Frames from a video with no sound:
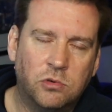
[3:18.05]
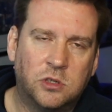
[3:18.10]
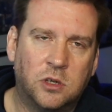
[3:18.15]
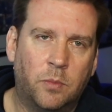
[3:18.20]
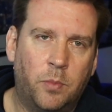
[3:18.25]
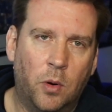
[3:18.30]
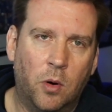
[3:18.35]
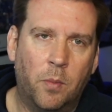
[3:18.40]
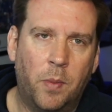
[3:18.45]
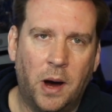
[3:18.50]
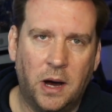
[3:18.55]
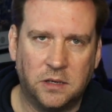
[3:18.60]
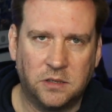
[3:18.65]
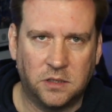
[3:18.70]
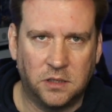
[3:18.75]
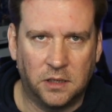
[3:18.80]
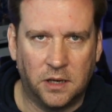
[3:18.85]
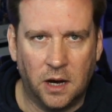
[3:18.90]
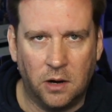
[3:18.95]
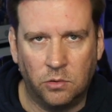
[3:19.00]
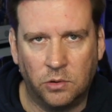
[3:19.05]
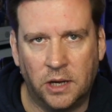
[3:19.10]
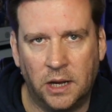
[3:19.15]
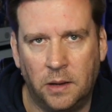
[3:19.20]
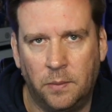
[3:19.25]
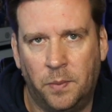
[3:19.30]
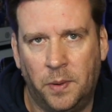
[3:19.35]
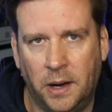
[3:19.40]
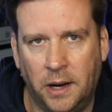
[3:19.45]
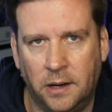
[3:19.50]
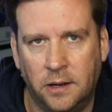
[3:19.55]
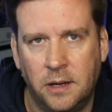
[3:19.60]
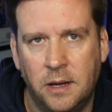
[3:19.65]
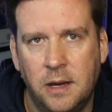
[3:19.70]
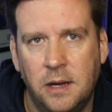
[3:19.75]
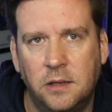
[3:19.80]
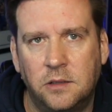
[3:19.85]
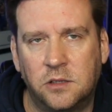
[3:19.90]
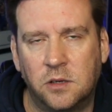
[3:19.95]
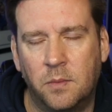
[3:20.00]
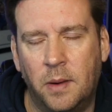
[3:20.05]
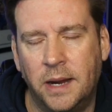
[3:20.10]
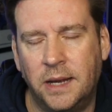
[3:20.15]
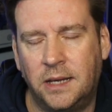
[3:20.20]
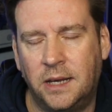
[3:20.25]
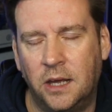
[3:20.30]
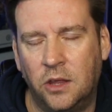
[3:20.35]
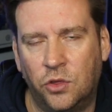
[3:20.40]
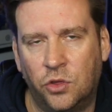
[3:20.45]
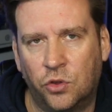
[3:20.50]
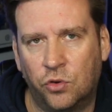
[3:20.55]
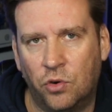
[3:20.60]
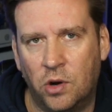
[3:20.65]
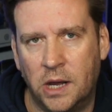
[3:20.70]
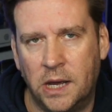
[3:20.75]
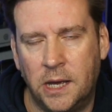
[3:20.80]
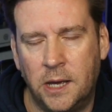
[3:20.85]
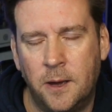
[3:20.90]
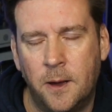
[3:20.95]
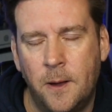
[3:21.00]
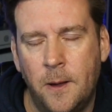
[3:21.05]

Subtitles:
the ball past the goalkeeper to make it 3.